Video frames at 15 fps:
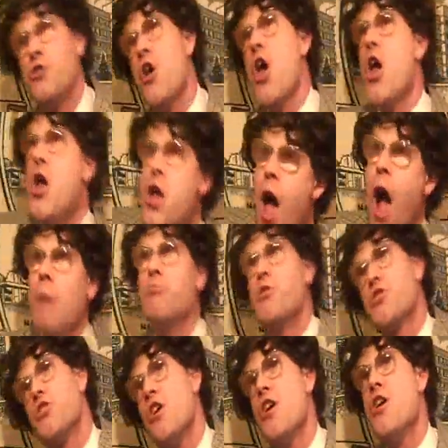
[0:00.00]

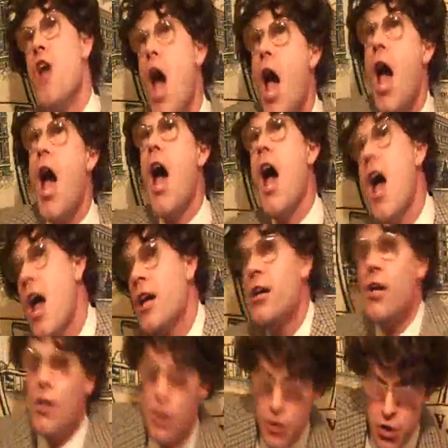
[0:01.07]
DMCA!
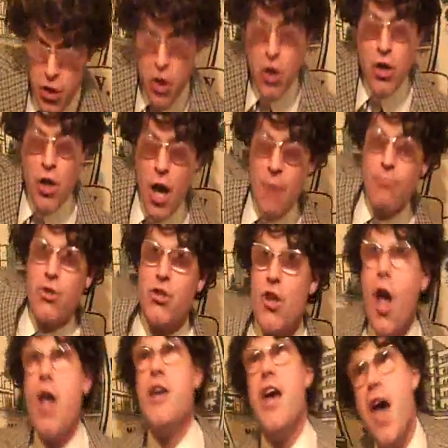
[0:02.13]

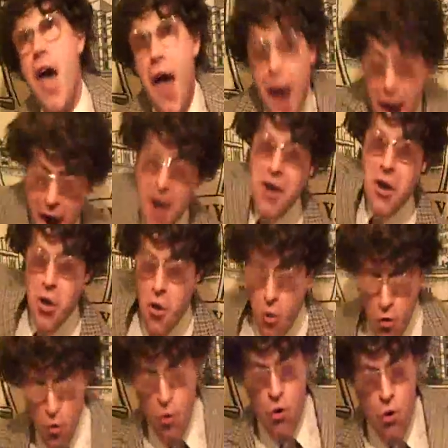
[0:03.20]
DMCA!
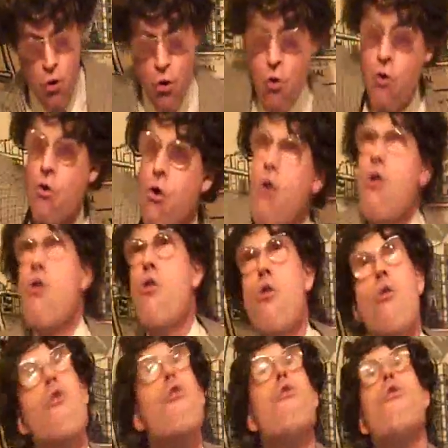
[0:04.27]
Ooh, ooh, ooh,
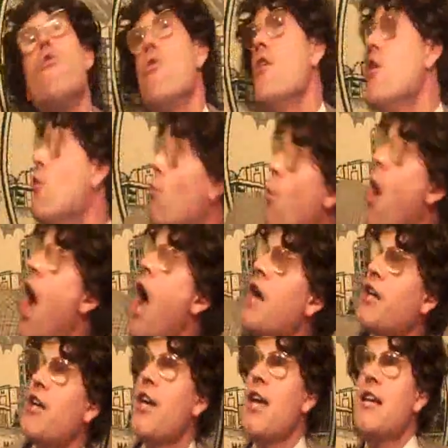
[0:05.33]
ooh, ooh,
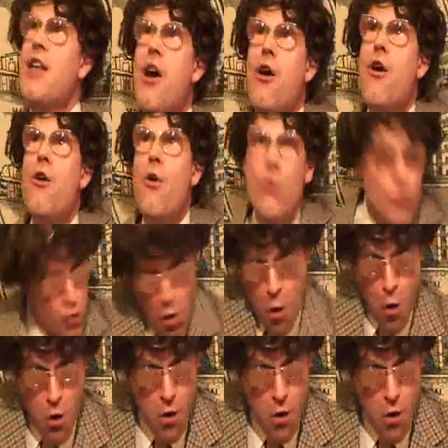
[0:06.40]
wacky news!